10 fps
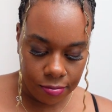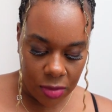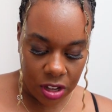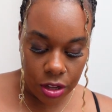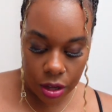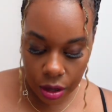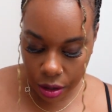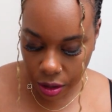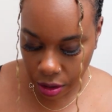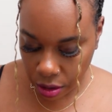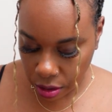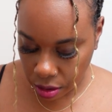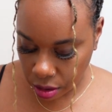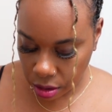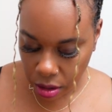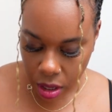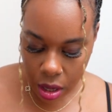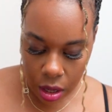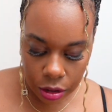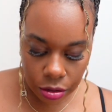a year.
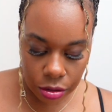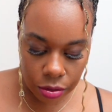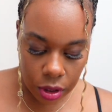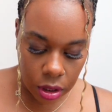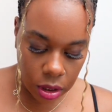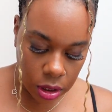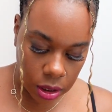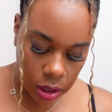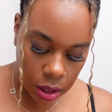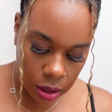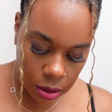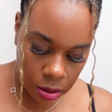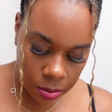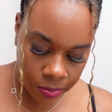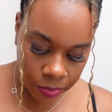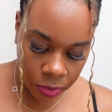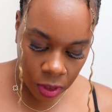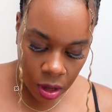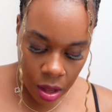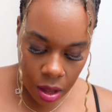So it was really good to see him.
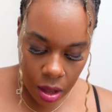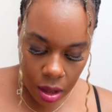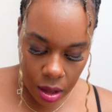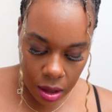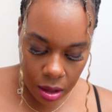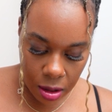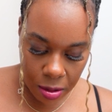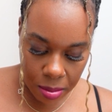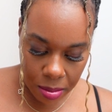My